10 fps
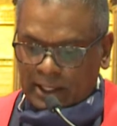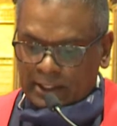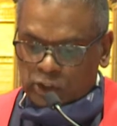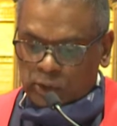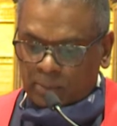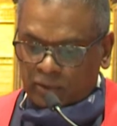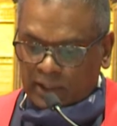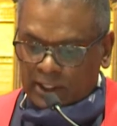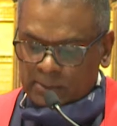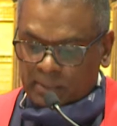and
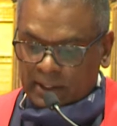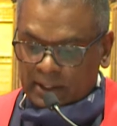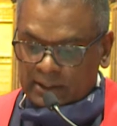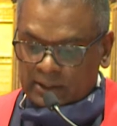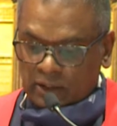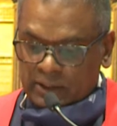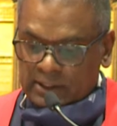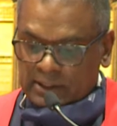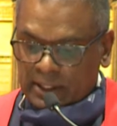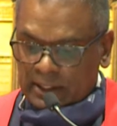supervised by Dr.
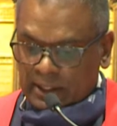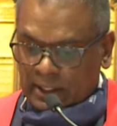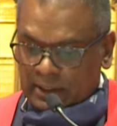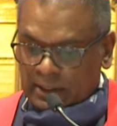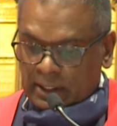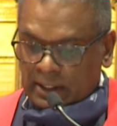Z.N.